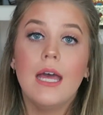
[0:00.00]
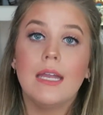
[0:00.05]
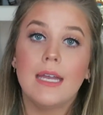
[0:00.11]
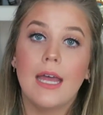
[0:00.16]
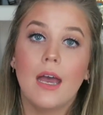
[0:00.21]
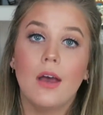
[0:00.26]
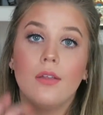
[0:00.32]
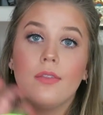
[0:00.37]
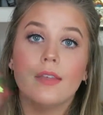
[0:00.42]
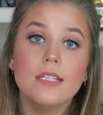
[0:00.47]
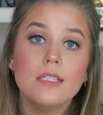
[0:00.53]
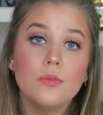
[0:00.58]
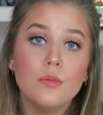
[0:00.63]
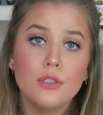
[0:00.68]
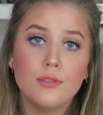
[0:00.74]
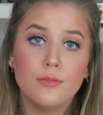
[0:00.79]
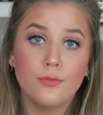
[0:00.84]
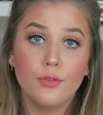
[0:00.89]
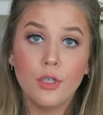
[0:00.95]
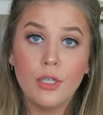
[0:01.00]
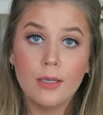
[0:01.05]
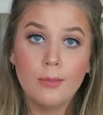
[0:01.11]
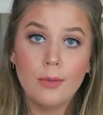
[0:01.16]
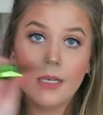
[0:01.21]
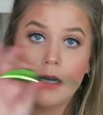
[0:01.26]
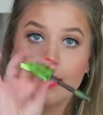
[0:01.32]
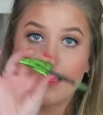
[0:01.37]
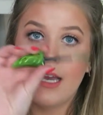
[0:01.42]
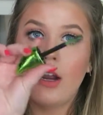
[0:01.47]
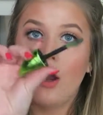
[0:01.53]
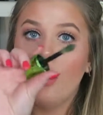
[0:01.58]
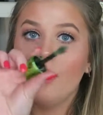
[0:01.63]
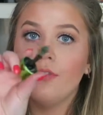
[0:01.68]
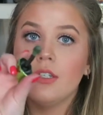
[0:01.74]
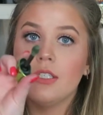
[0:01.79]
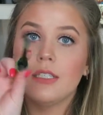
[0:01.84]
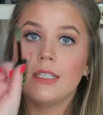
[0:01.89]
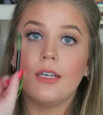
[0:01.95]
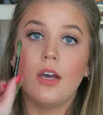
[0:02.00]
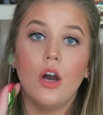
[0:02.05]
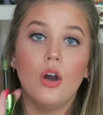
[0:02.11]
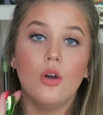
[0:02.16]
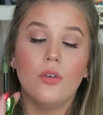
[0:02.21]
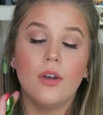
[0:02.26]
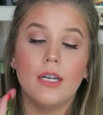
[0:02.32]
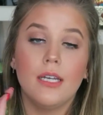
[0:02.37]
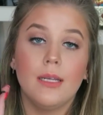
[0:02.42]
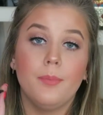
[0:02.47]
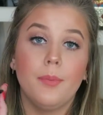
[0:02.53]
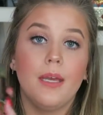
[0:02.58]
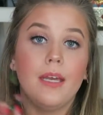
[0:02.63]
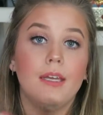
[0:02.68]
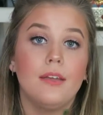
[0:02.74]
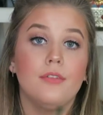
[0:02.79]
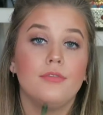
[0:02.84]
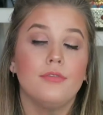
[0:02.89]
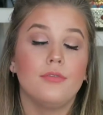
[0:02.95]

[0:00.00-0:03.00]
Now this was free because I'd obviously already paid